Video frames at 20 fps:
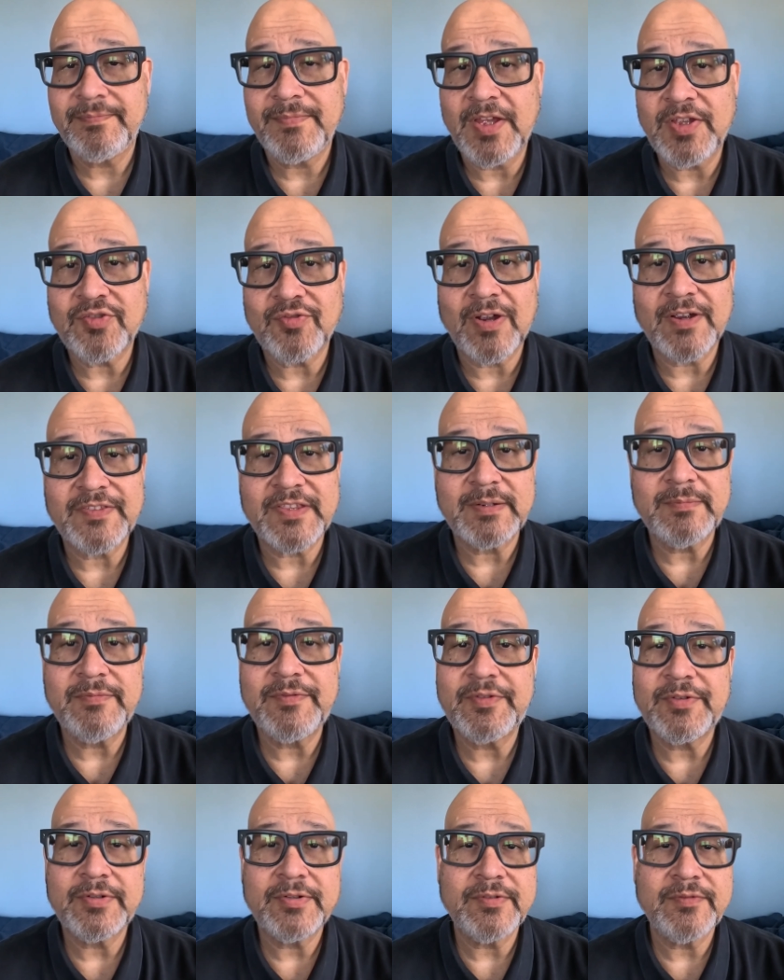They drug them
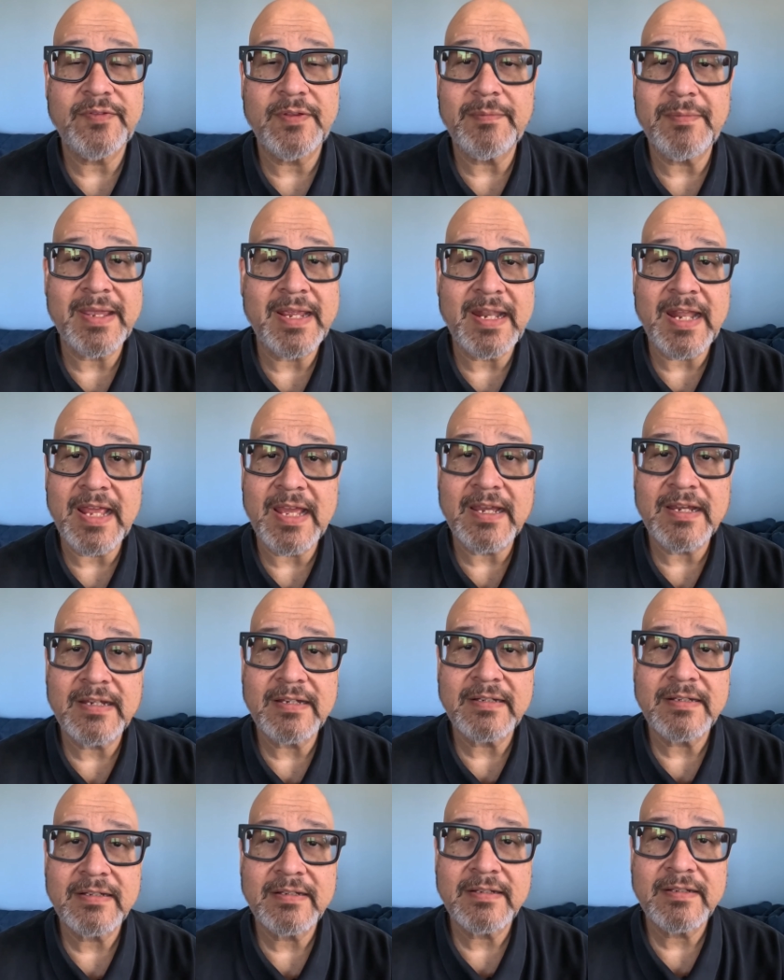through the
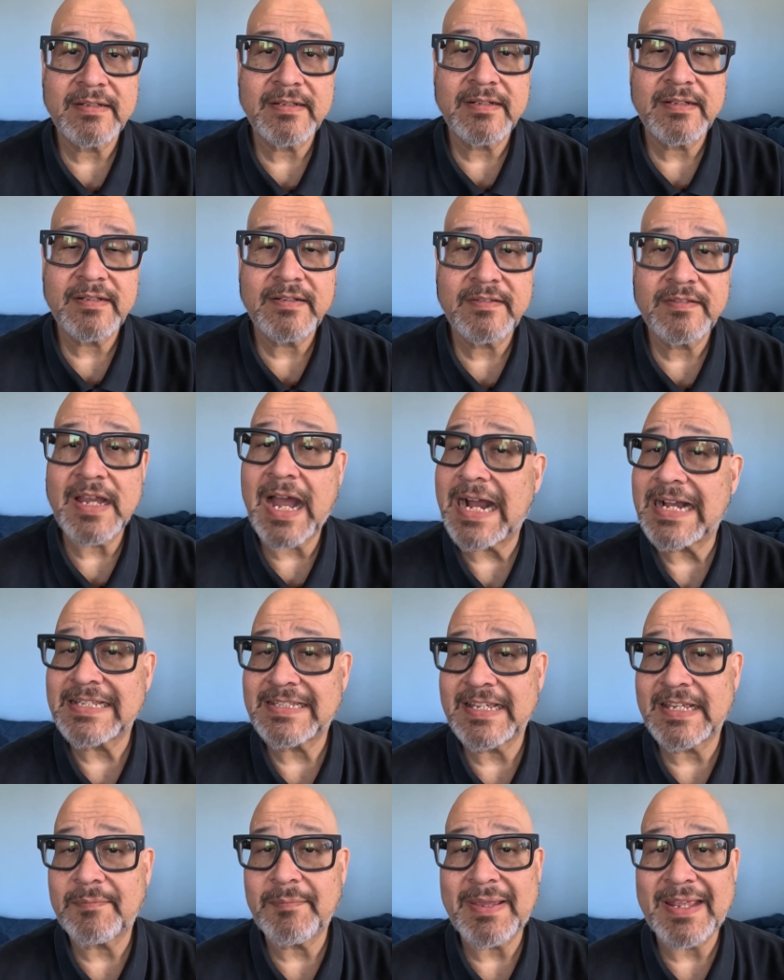media,
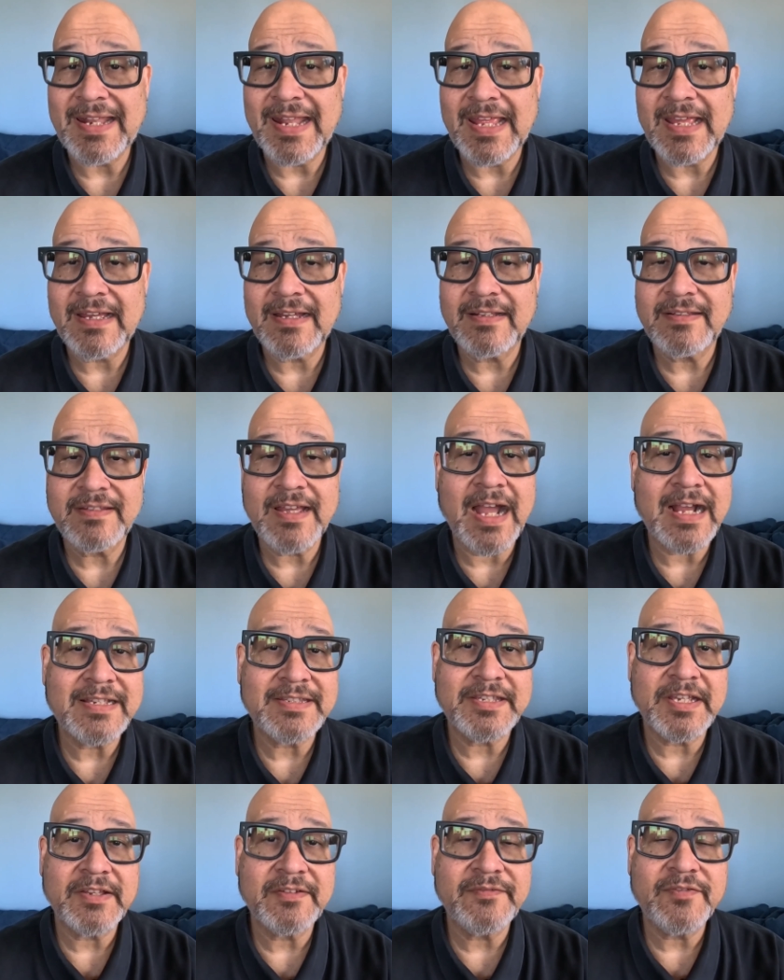toxic media,
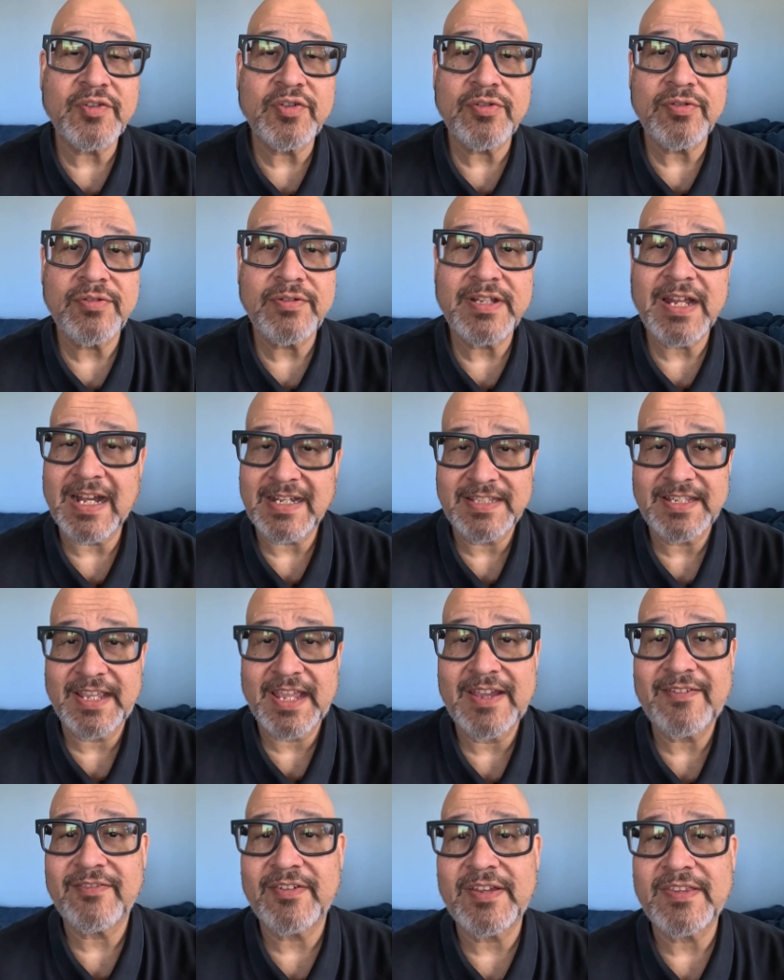toxic food,
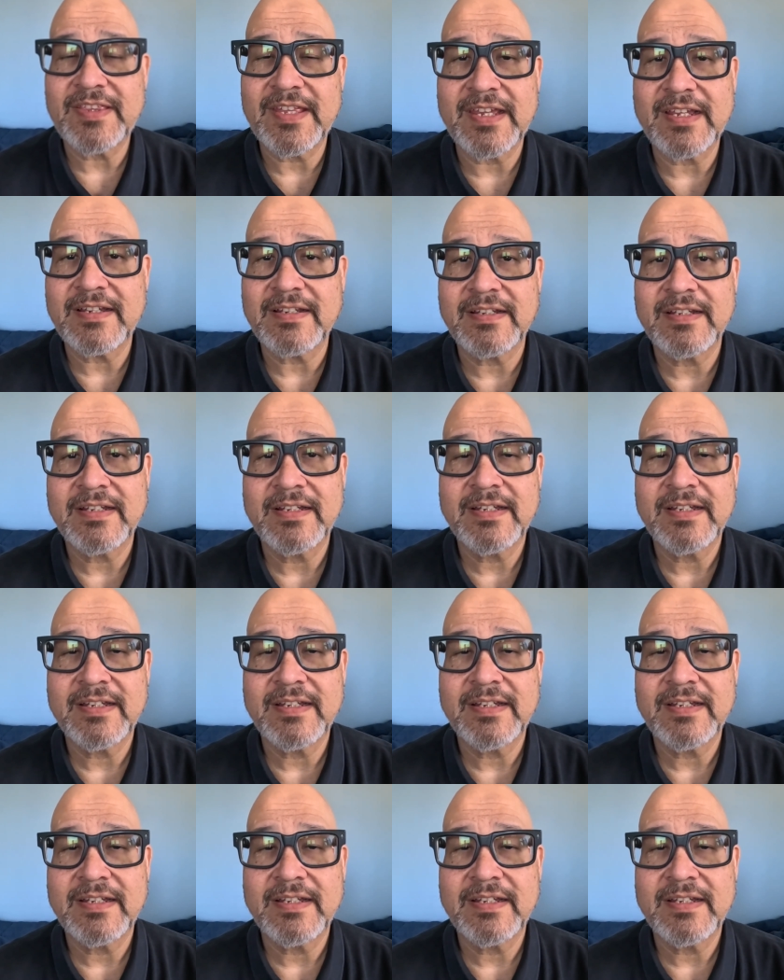toxic everything.